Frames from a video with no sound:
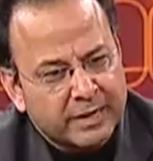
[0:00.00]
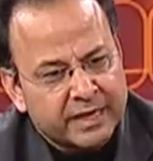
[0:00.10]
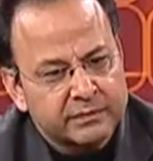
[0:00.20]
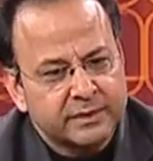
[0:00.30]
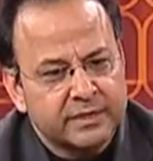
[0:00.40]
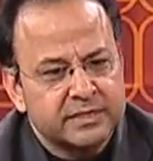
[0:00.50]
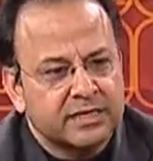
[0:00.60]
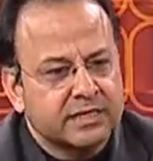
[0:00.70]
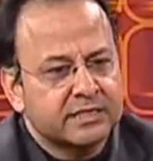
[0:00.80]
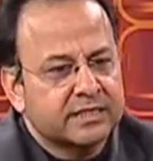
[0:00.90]
management and say,
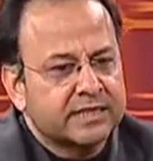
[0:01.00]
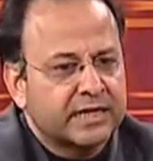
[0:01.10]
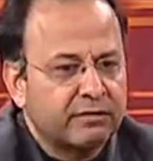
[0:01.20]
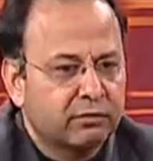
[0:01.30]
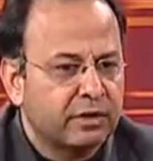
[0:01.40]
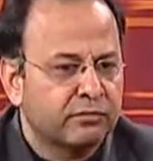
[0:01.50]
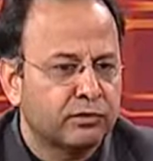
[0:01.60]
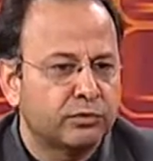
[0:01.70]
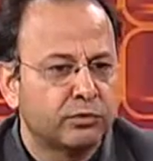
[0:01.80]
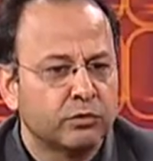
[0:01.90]
this is exactly what I
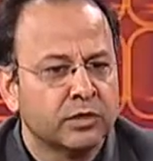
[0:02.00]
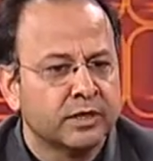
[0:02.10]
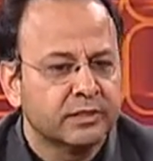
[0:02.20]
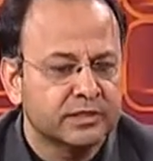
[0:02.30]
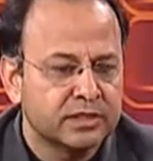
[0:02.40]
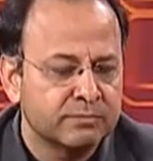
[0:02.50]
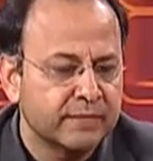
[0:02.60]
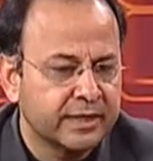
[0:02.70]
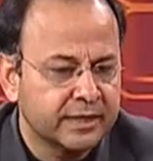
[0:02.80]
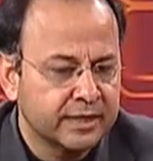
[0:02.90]
want to do, this
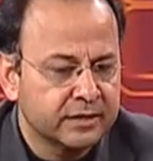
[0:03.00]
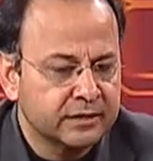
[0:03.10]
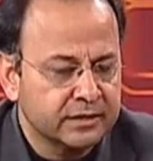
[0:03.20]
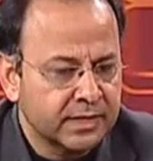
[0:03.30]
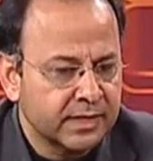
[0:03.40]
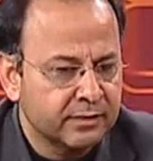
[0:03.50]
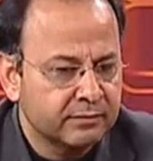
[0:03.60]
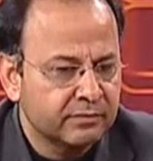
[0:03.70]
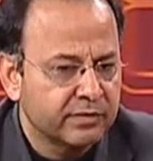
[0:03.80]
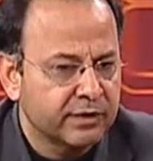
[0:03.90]
may take little
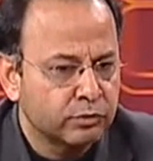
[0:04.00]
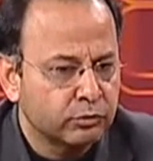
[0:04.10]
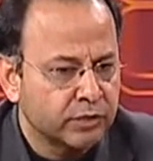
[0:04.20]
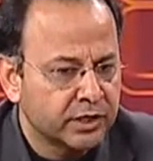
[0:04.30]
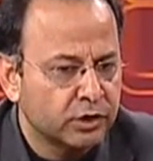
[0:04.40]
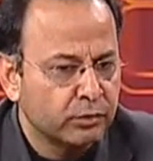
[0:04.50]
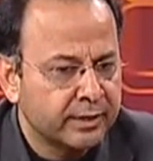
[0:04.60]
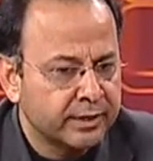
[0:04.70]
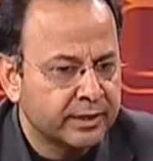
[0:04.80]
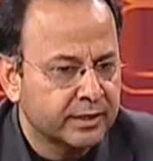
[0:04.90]
time, we need to
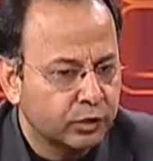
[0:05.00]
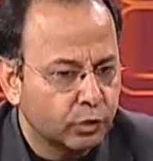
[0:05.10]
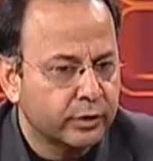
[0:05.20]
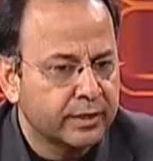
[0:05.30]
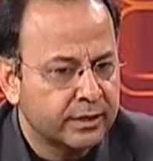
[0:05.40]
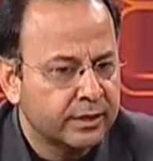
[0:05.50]
incubate it, grow it,